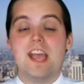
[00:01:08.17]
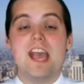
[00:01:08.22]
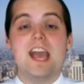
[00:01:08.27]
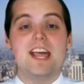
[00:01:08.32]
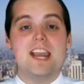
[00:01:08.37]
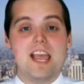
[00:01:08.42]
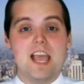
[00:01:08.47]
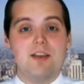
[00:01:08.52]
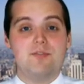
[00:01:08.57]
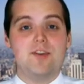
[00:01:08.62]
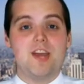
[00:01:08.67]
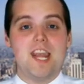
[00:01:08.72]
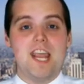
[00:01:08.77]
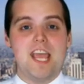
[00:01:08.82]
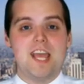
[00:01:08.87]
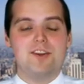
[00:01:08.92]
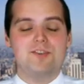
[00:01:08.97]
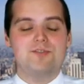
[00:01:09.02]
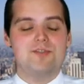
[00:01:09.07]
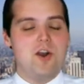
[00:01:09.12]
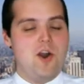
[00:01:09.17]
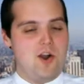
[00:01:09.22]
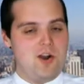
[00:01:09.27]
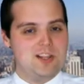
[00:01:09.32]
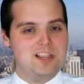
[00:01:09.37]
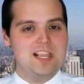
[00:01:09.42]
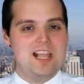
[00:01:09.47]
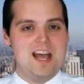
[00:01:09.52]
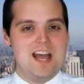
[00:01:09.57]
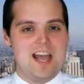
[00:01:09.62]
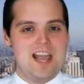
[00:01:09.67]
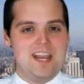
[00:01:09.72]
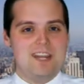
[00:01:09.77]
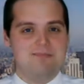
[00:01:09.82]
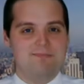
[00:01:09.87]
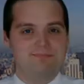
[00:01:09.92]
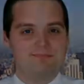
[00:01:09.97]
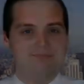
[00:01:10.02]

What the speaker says: at FNN Online.